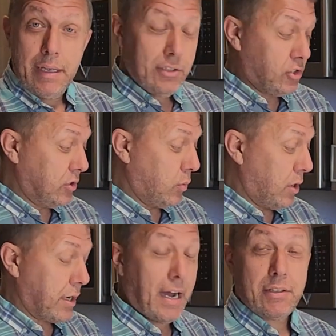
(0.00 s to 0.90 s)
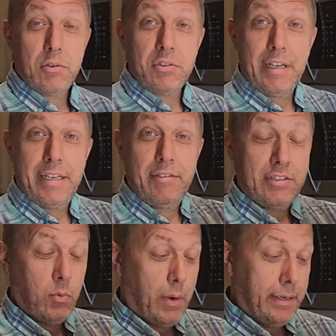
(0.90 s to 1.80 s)
it should work. I don't see any
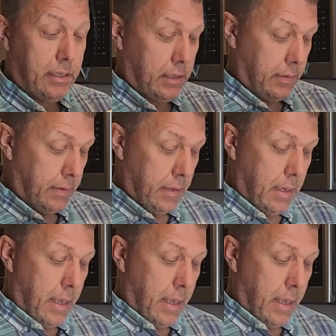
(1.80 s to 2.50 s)
reason why not.